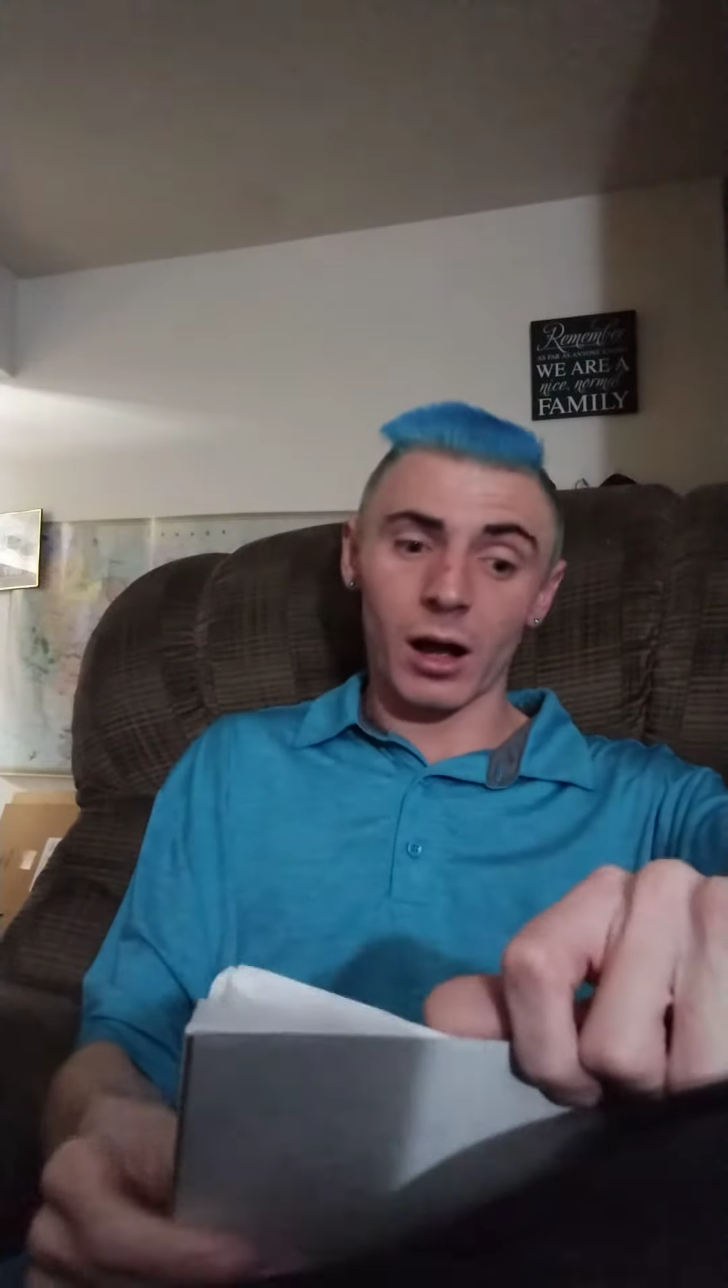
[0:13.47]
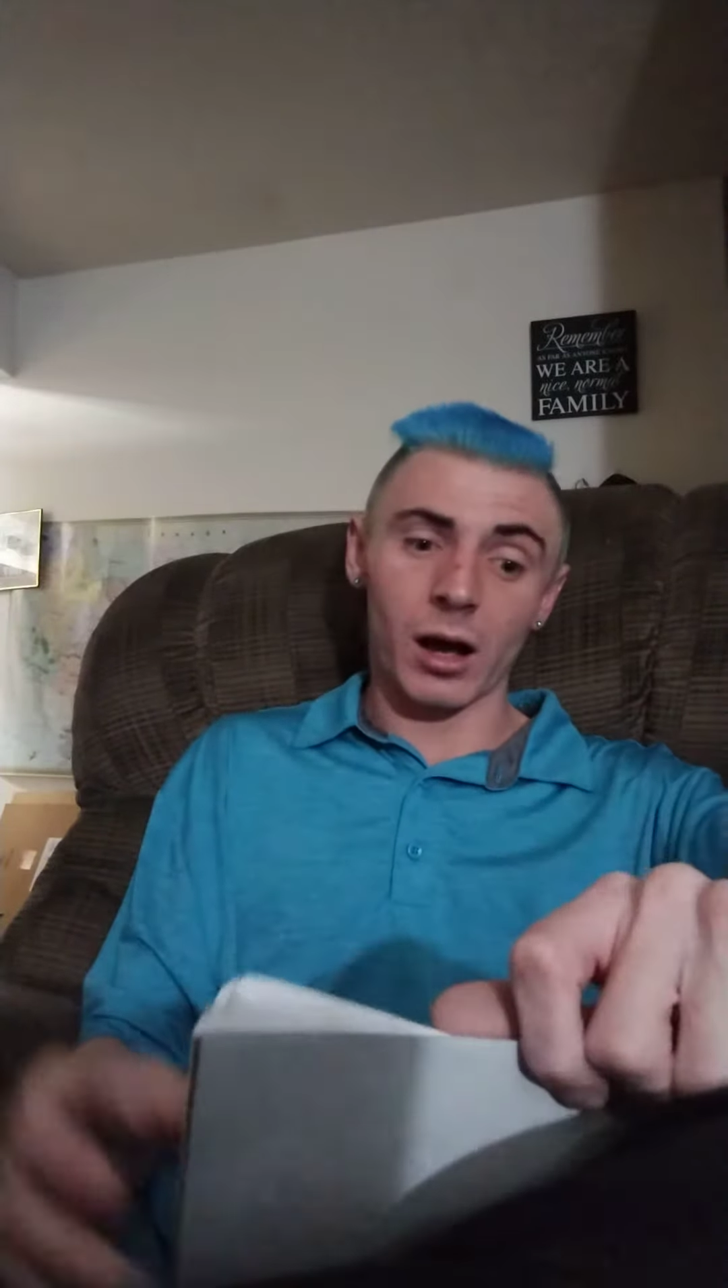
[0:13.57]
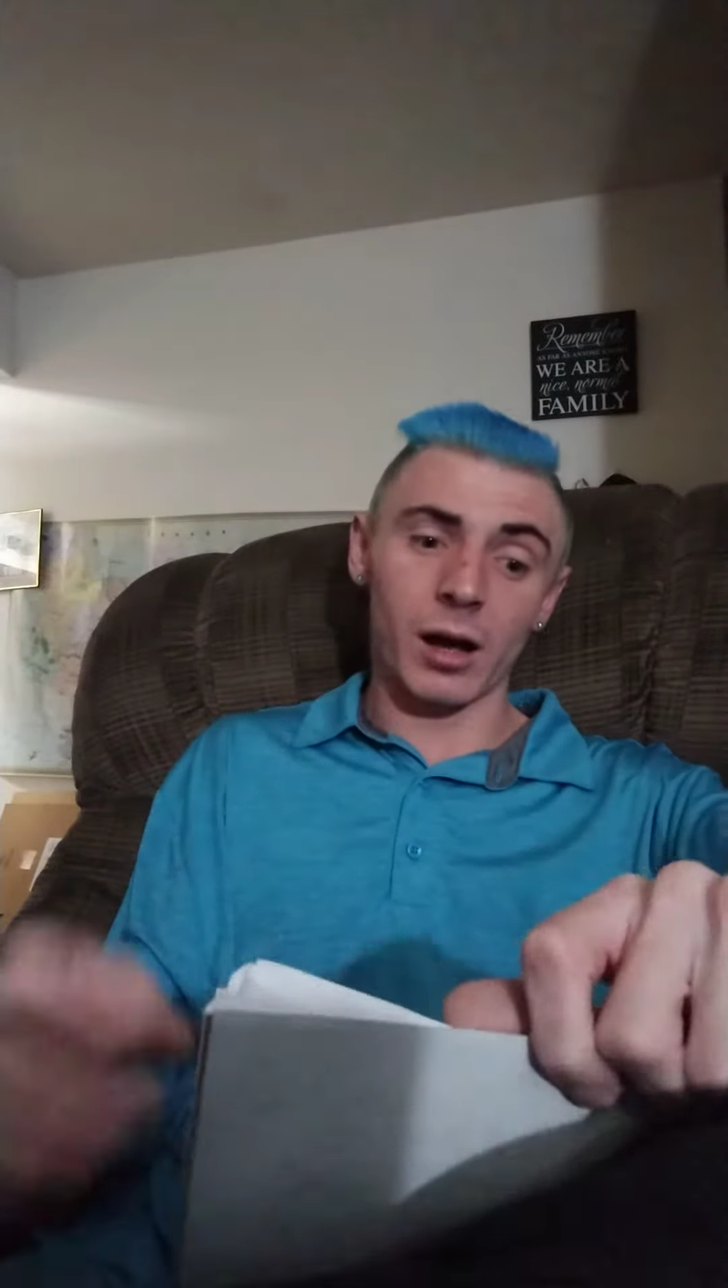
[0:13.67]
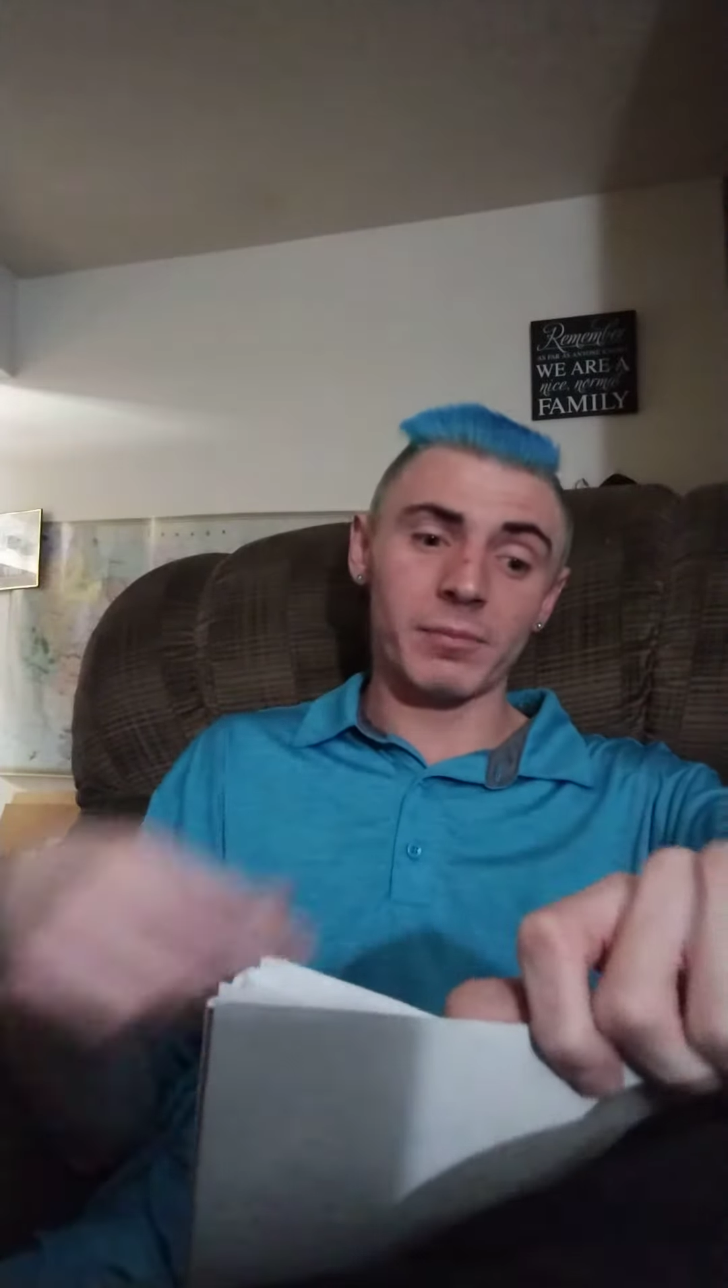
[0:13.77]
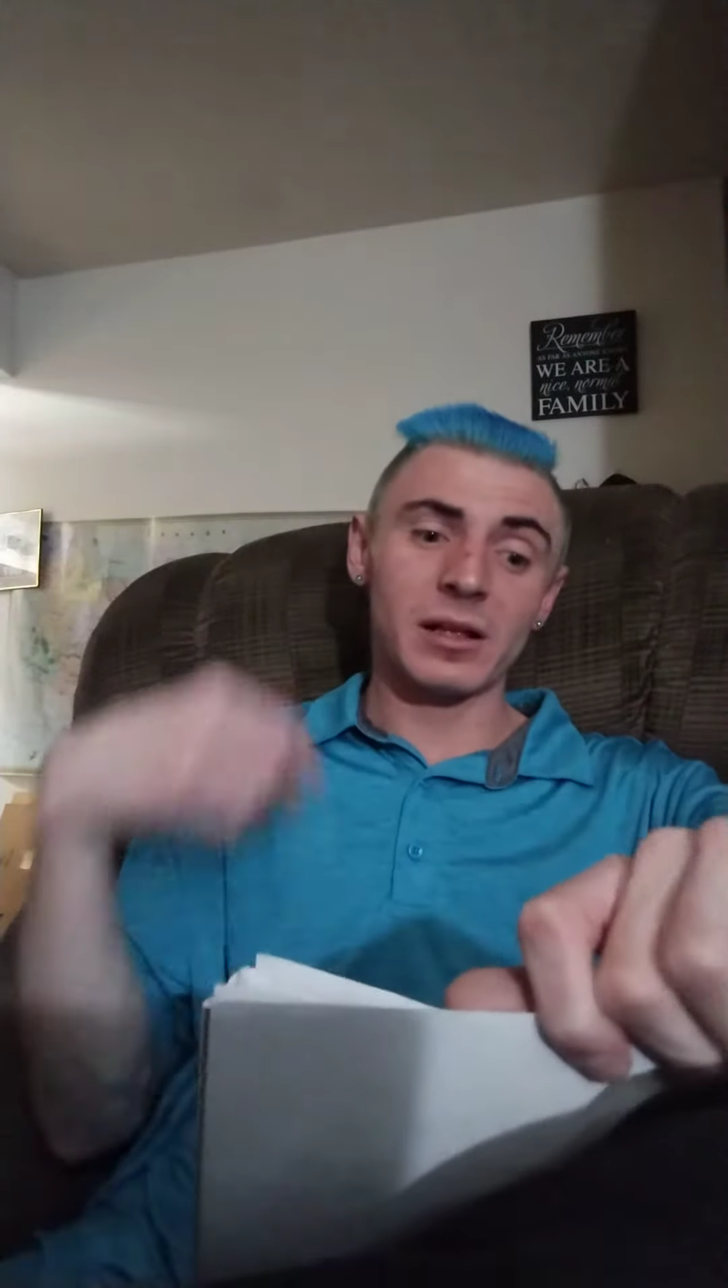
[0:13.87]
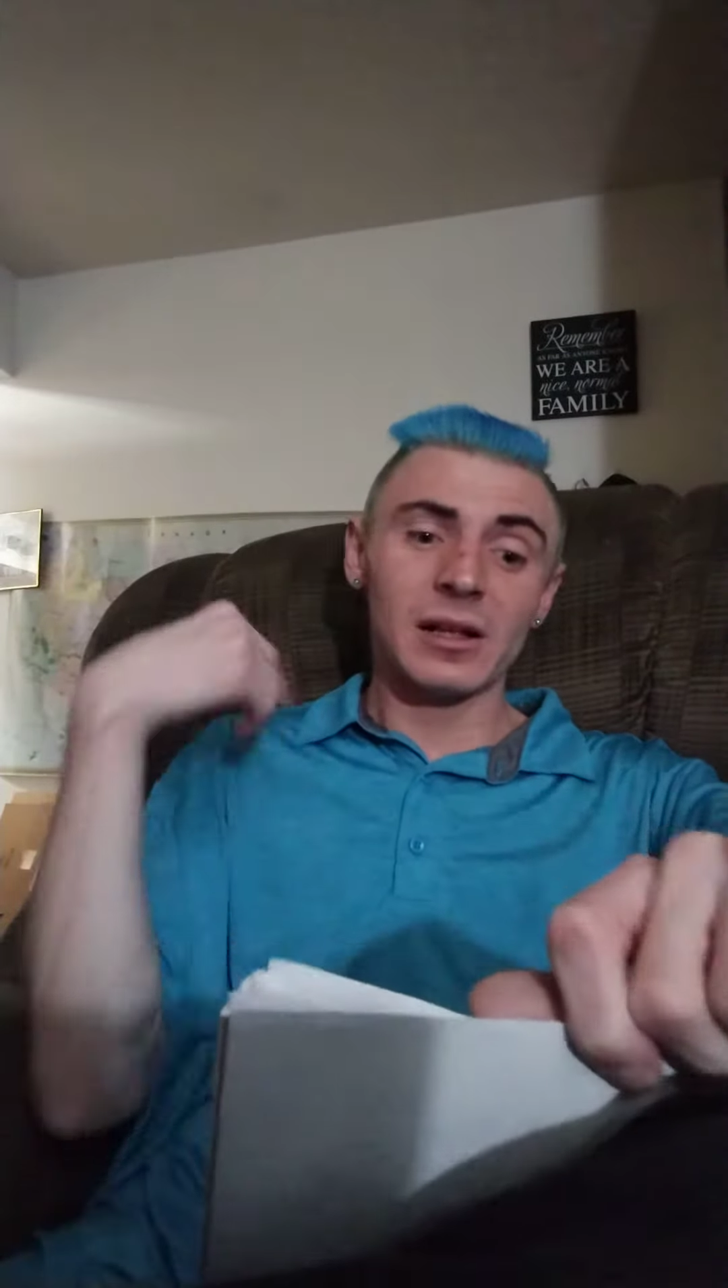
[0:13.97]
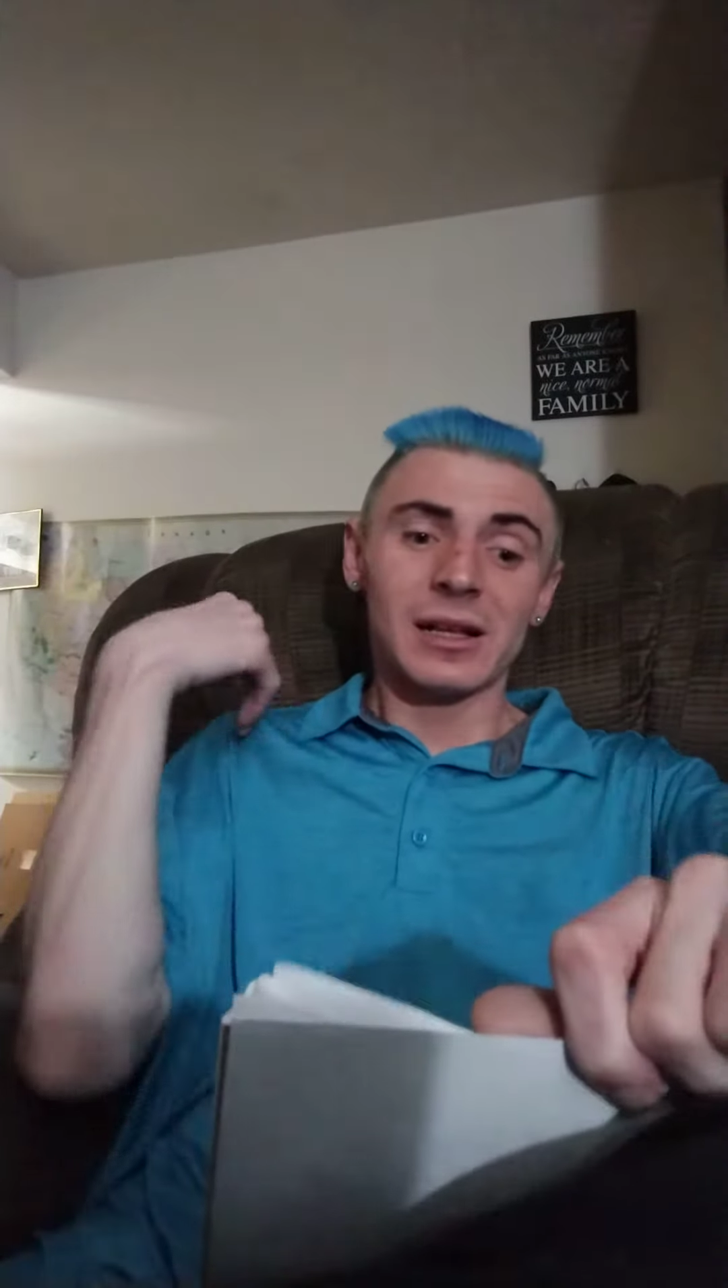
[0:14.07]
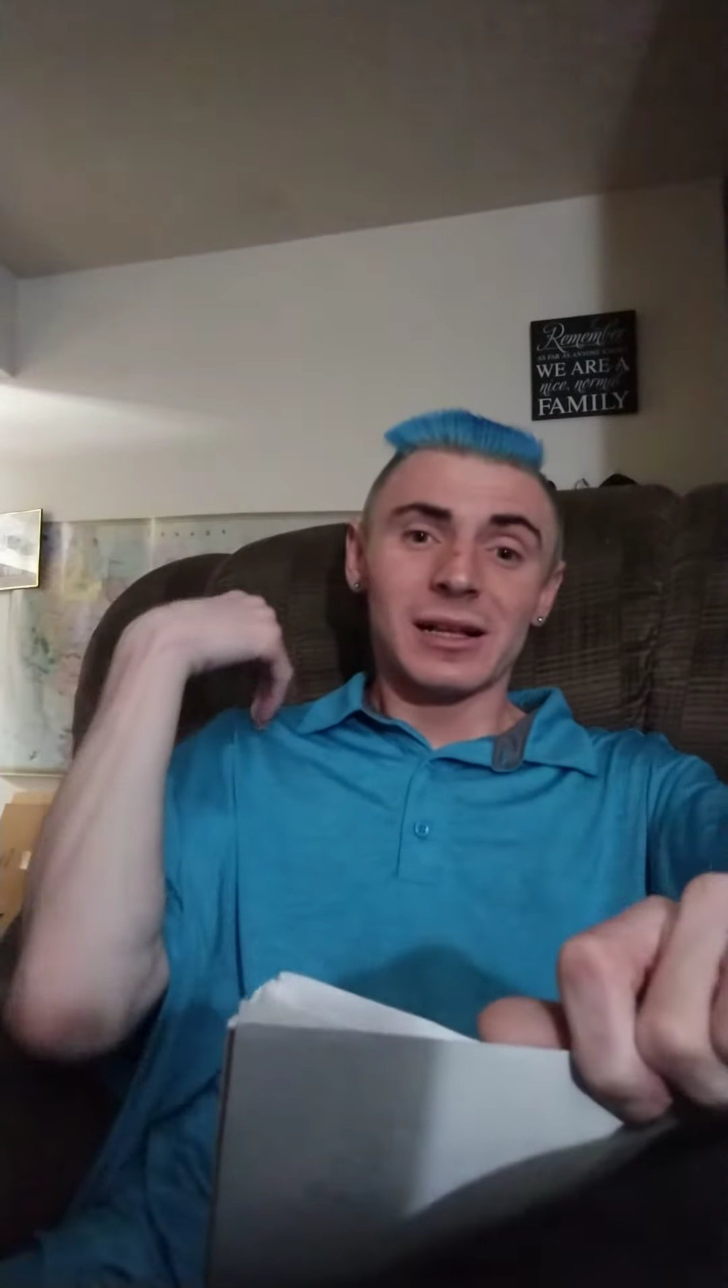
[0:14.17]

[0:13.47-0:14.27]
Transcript: Um,